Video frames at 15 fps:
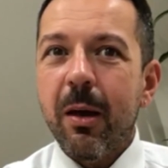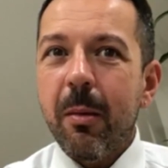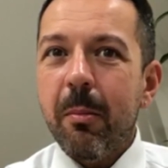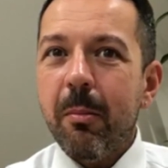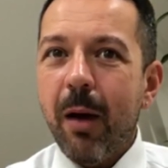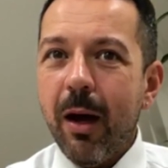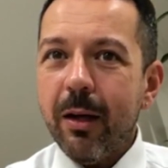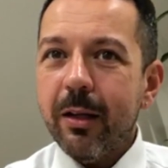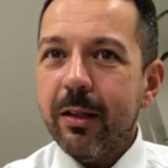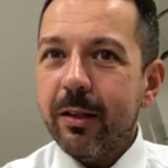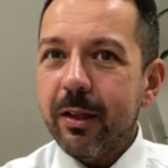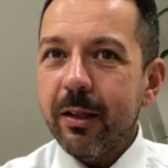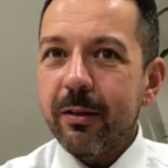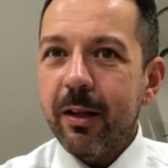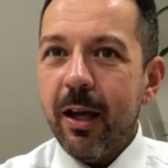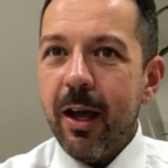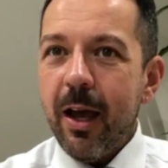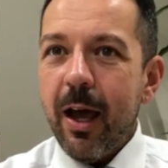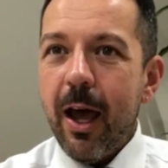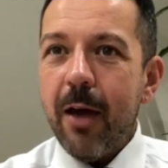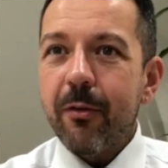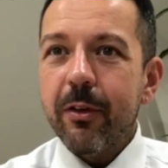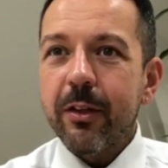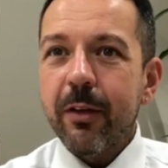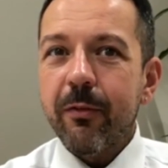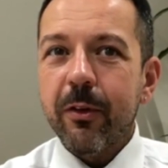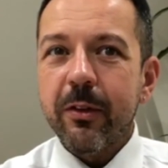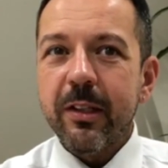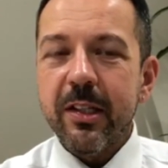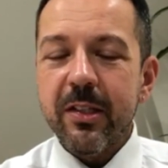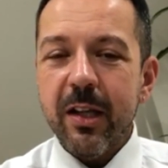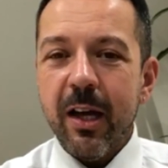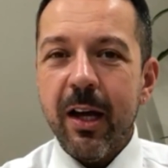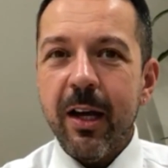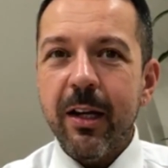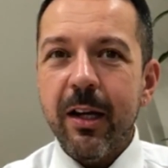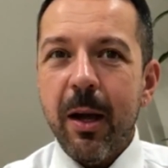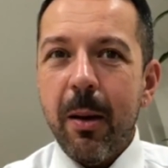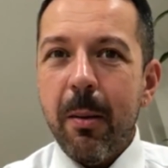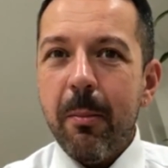Marketing. Everything from design,